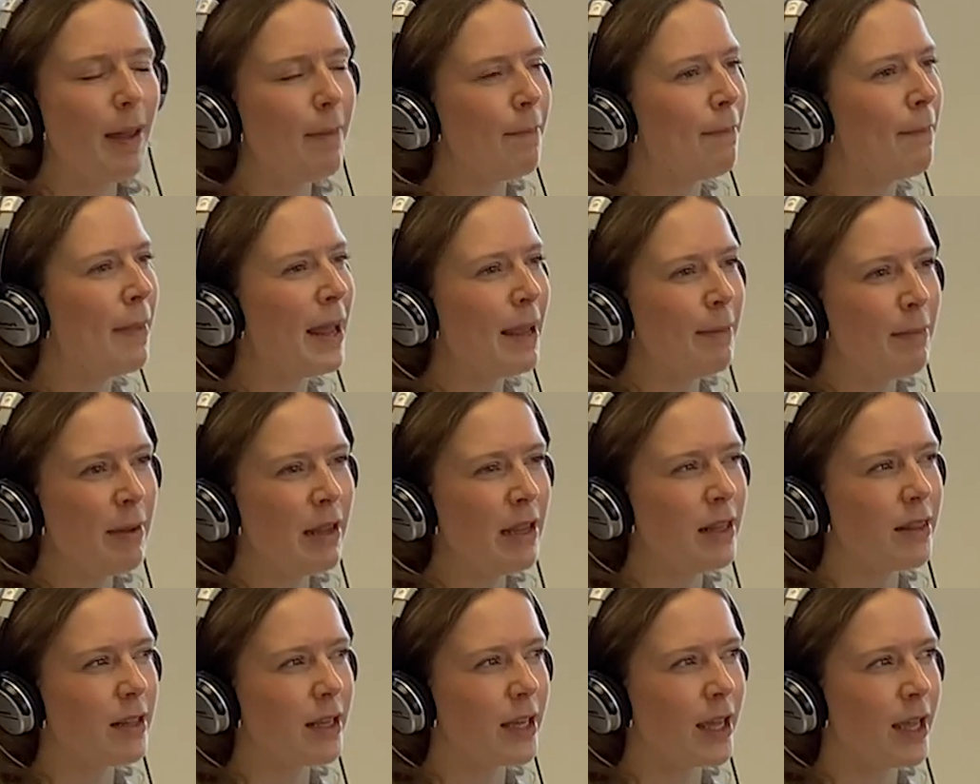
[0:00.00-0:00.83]

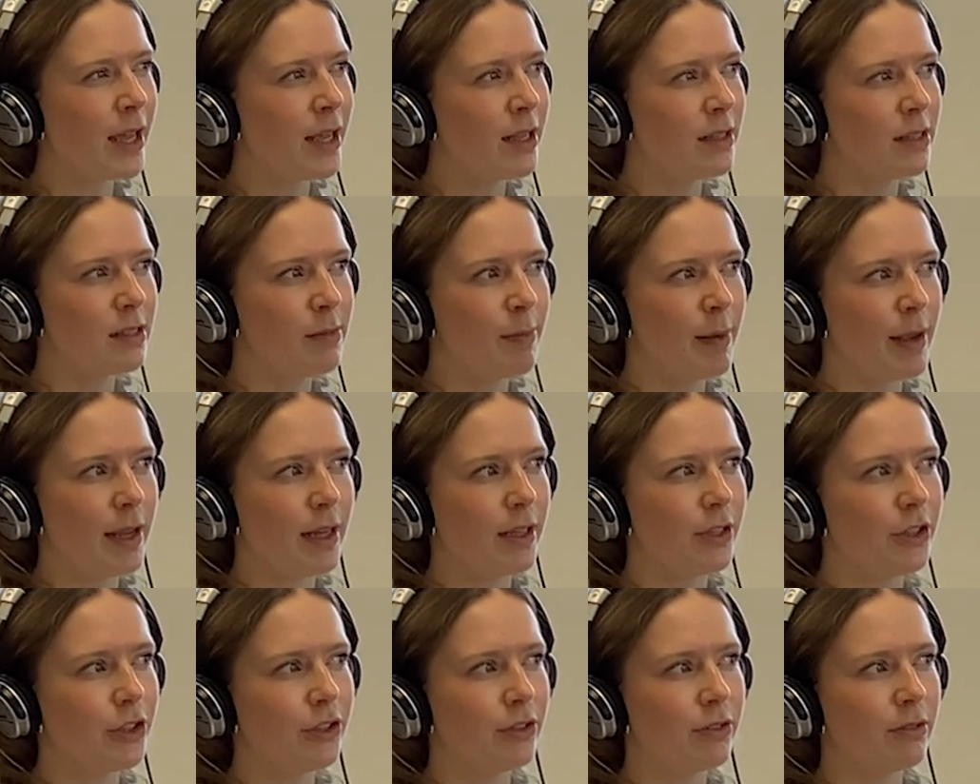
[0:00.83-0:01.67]
maybe the King's
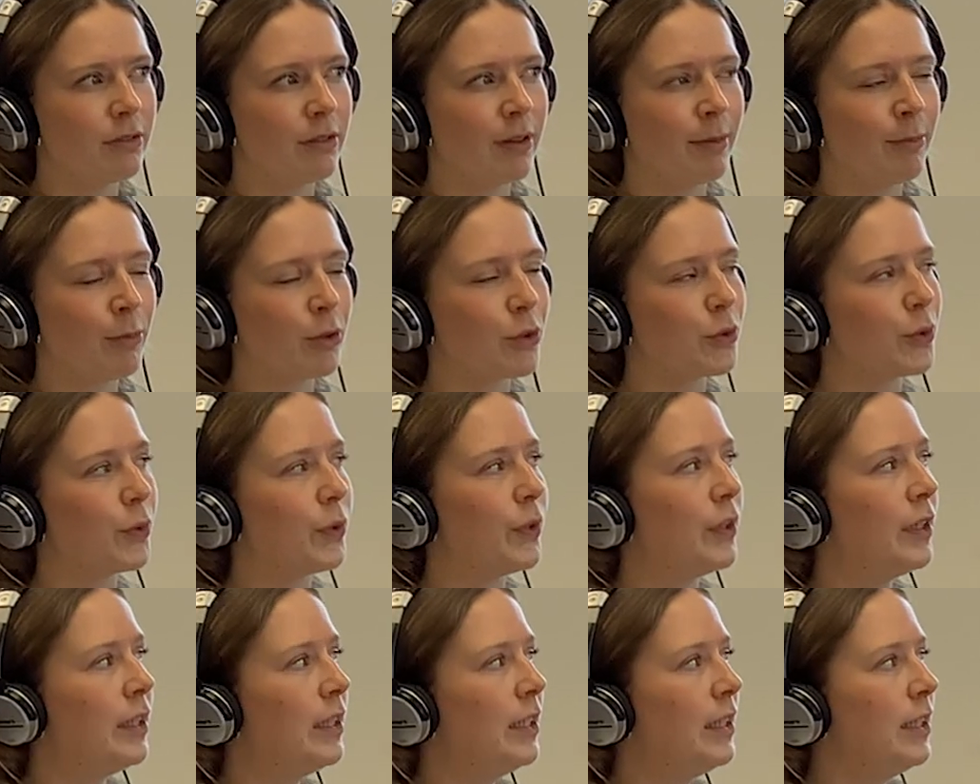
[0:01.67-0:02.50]
Speech, I'm not
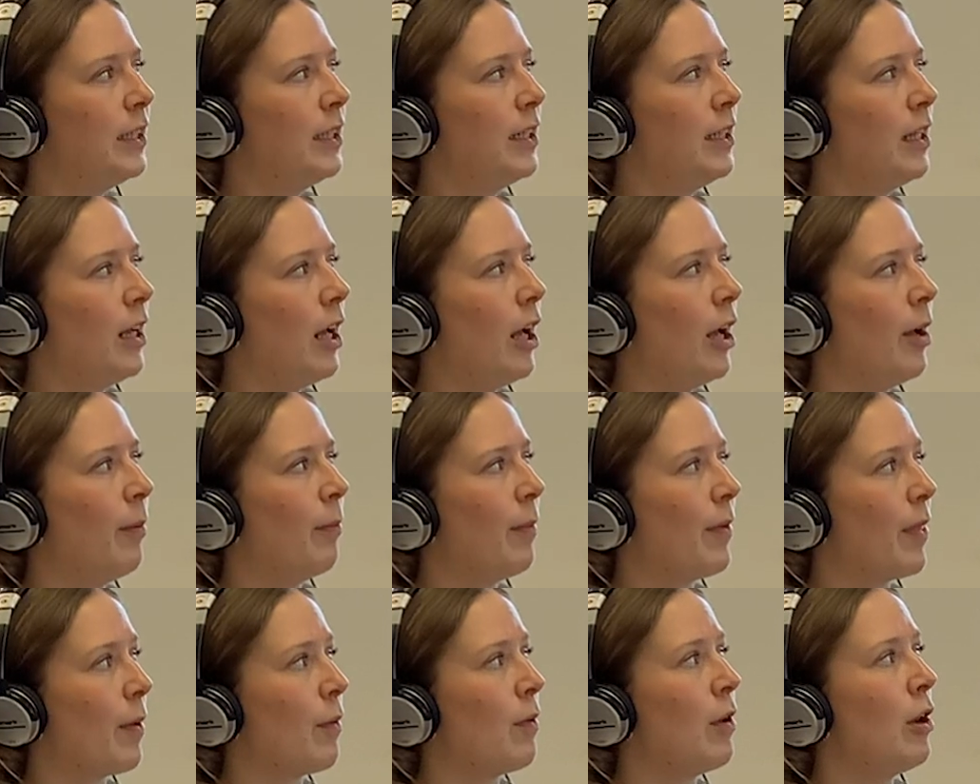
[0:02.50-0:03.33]
sure,
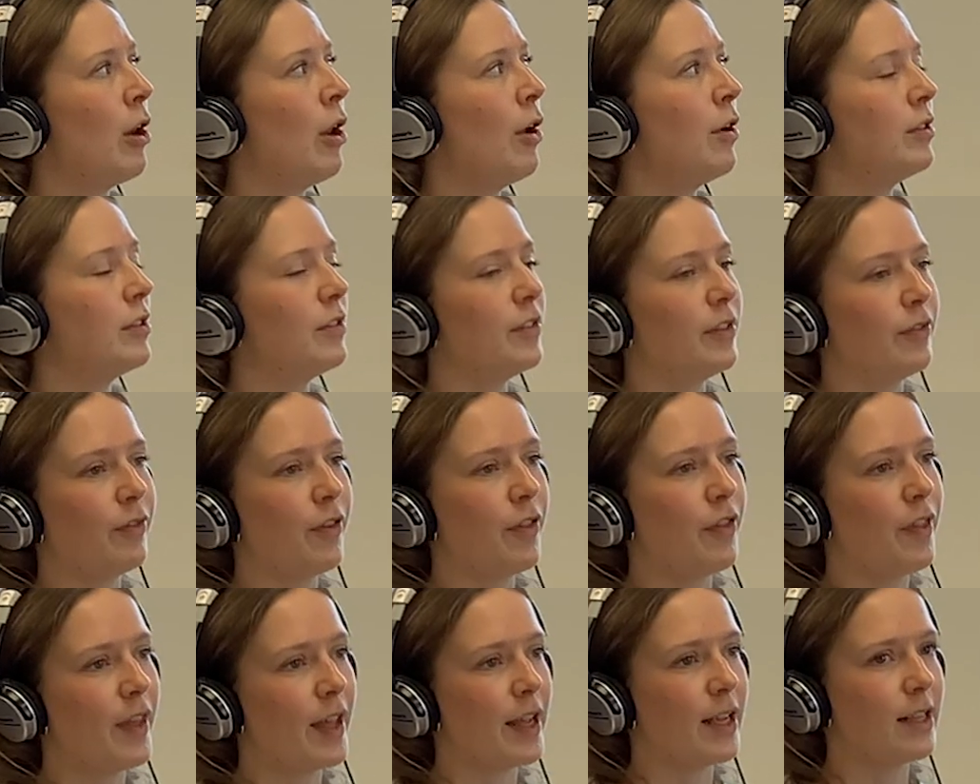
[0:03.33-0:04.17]
where there were loads of
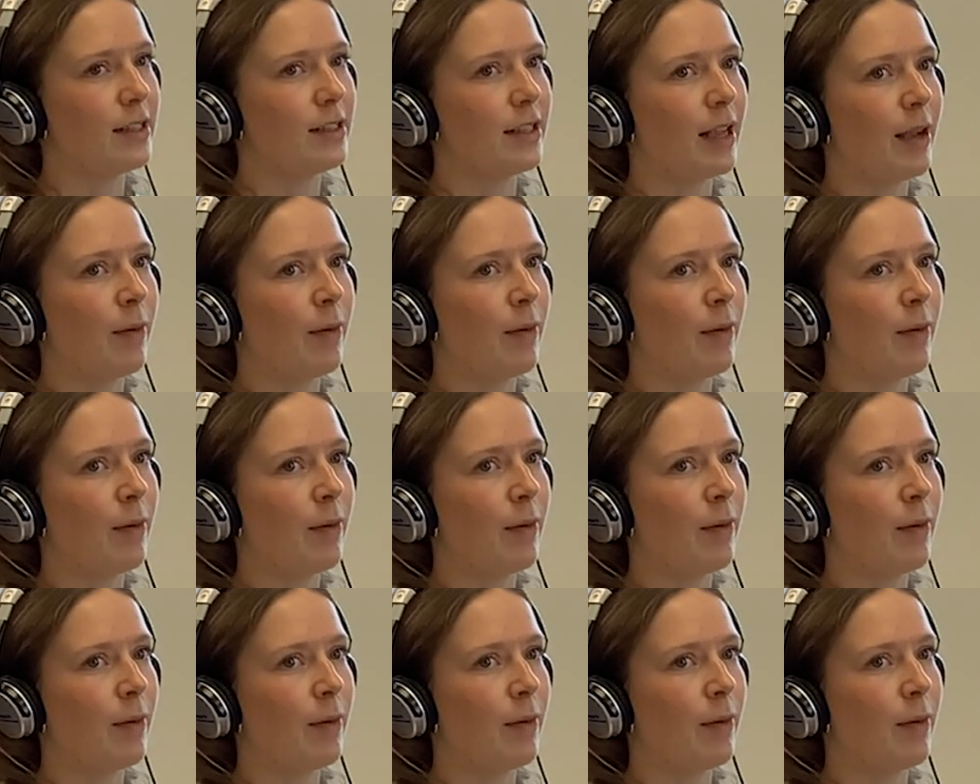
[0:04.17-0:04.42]
different things.